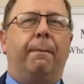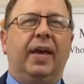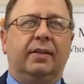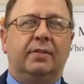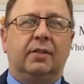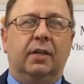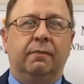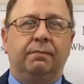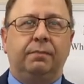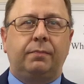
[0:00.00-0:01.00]
beast.
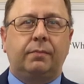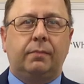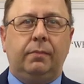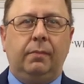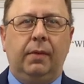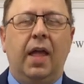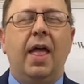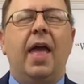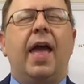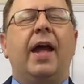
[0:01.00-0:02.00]

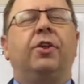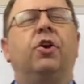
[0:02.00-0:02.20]
And